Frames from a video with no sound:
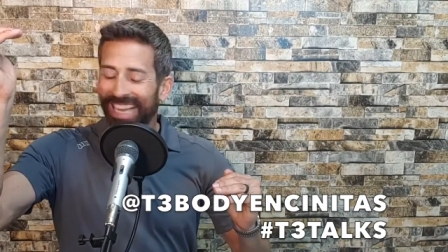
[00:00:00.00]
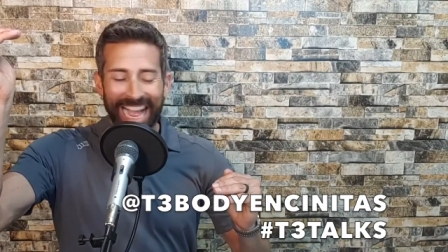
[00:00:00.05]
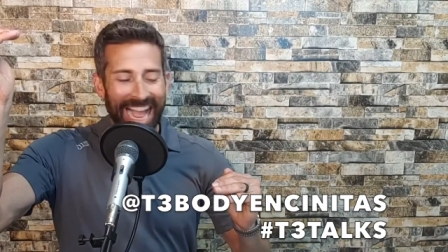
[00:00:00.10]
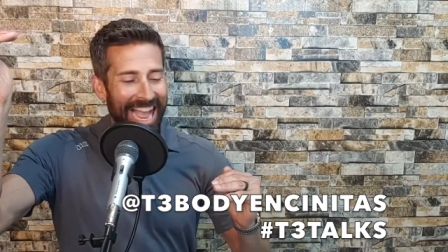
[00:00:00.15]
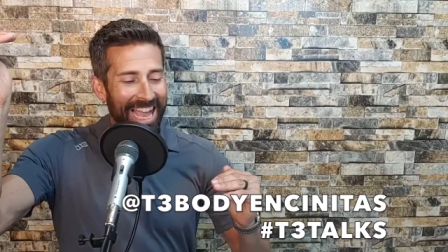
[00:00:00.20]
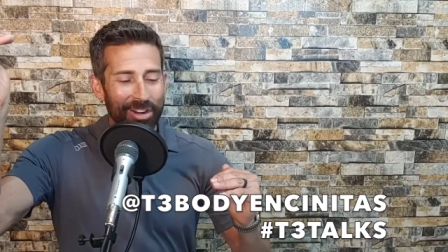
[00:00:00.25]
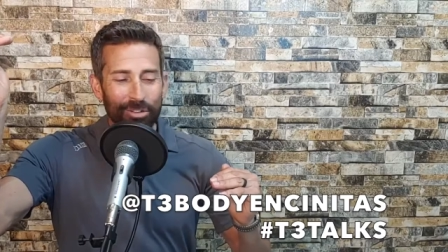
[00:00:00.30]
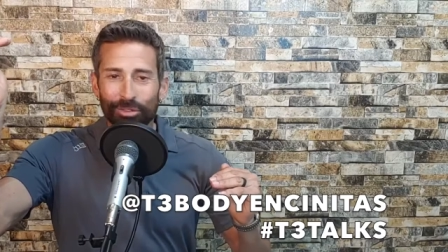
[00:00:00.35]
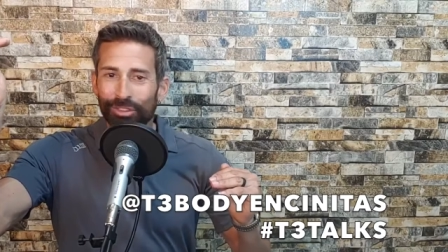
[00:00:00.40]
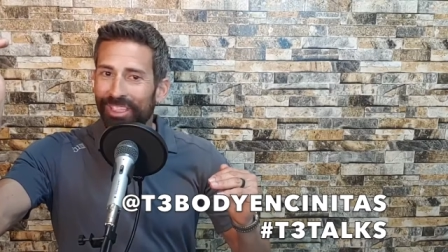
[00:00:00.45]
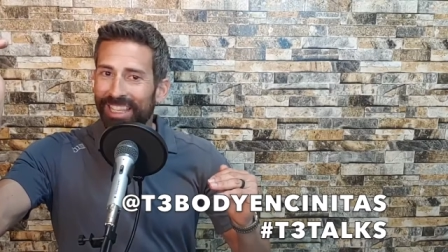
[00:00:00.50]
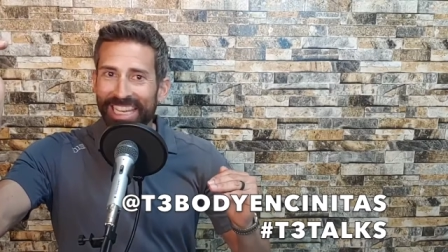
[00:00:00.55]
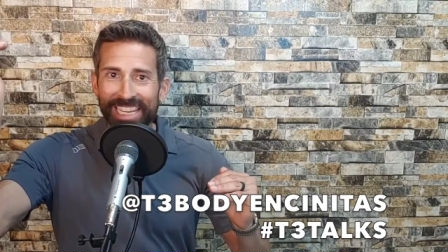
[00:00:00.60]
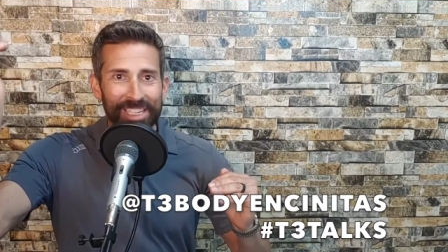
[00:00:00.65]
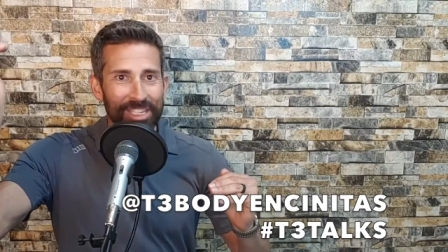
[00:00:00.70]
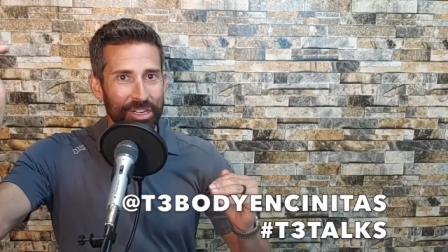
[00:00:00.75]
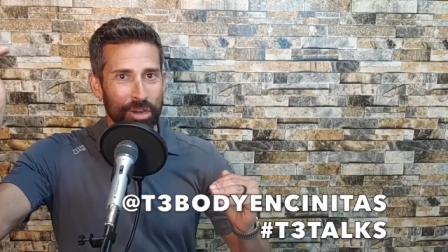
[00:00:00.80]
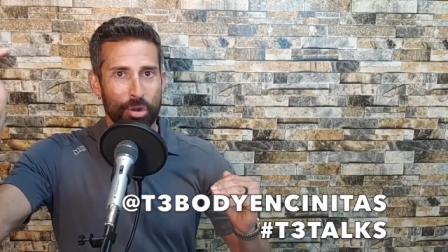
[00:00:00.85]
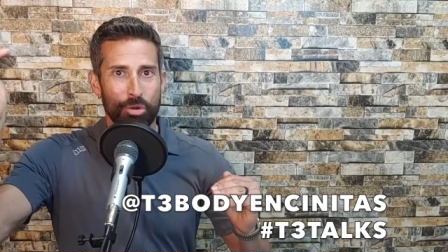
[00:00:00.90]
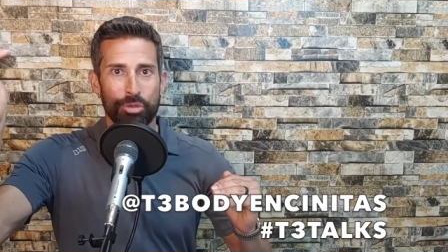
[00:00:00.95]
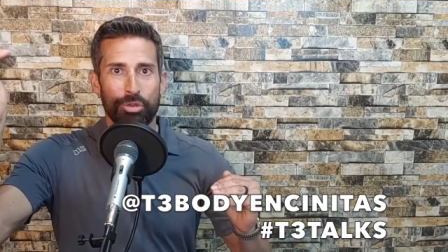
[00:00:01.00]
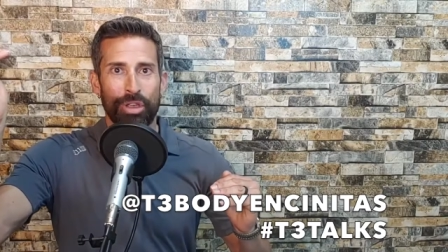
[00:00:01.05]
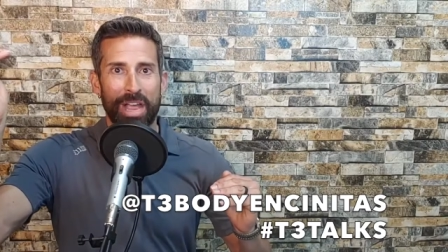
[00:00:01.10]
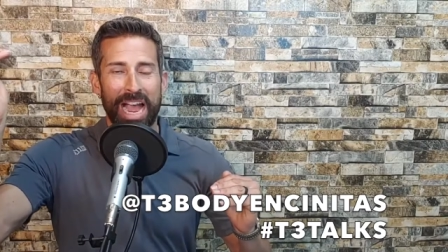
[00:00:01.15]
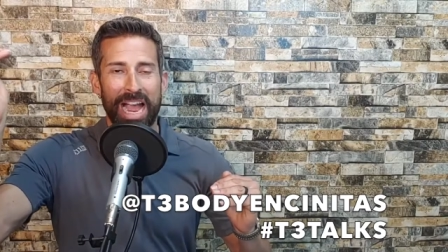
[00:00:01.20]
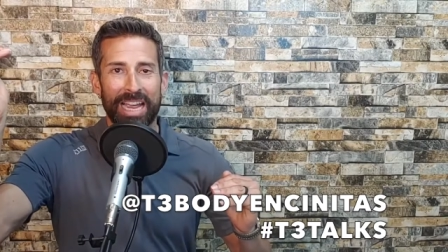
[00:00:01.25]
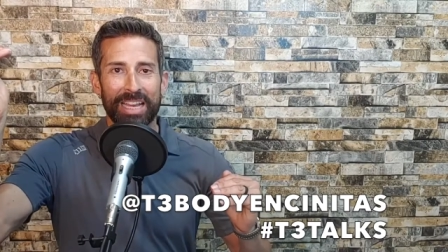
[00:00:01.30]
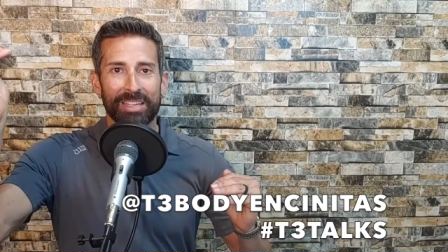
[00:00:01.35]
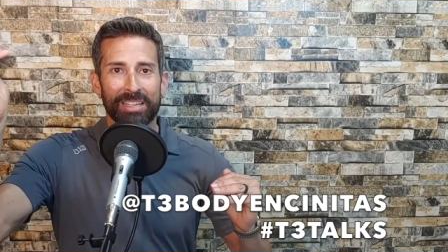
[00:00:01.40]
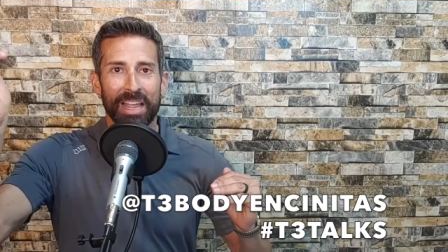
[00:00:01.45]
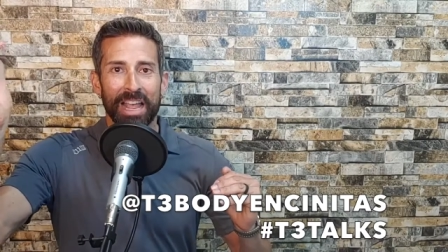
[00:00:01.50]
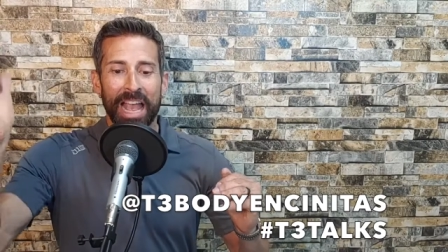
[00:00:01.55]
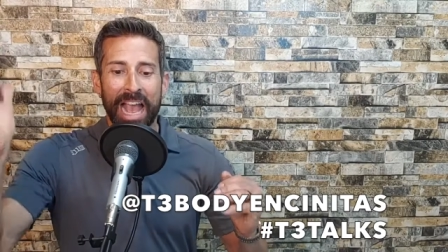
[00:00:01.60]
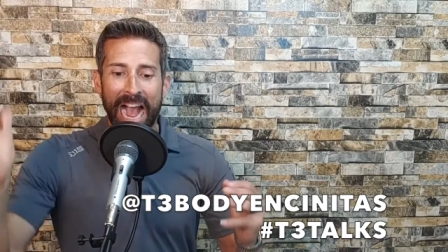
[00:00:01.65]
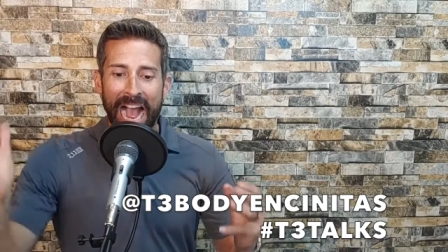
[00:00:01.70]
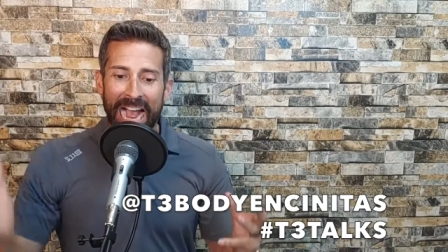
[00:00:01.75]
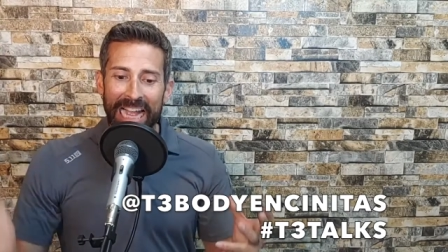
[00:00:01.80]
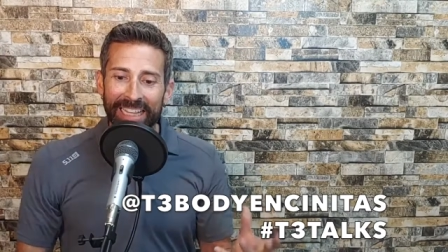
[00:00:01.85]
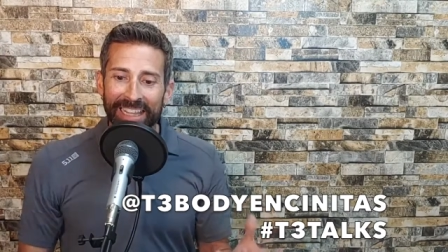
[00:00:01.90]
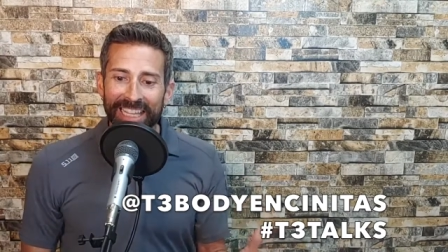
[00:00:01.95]
I don't think so, you guys.
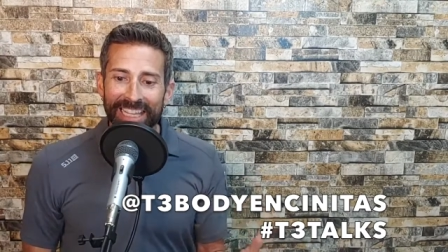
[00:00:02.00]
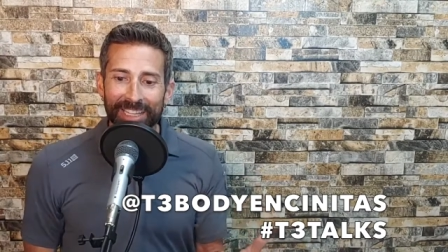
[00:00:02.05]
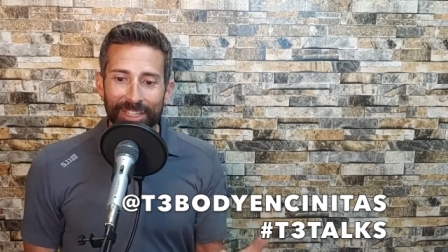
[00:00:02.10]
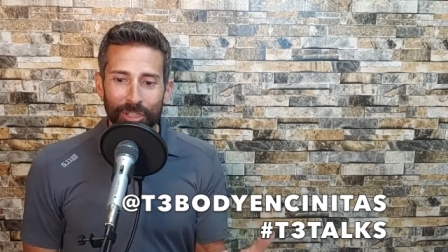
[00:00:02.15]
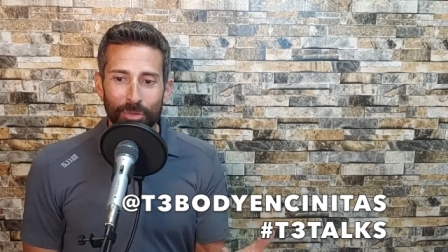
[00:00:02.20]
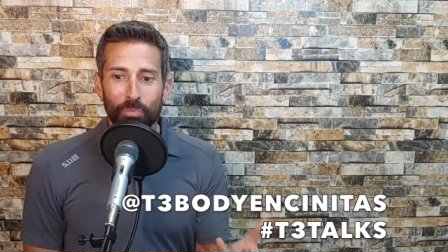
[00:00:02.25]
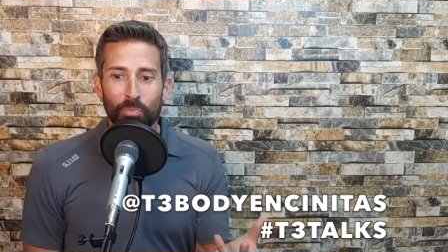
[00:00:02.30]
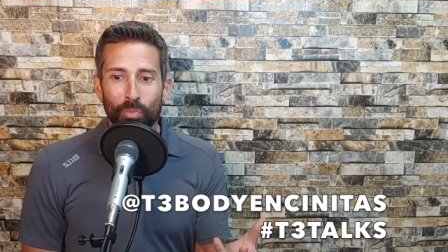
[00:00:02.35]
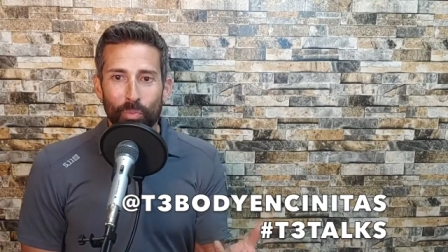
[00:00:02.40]
I think the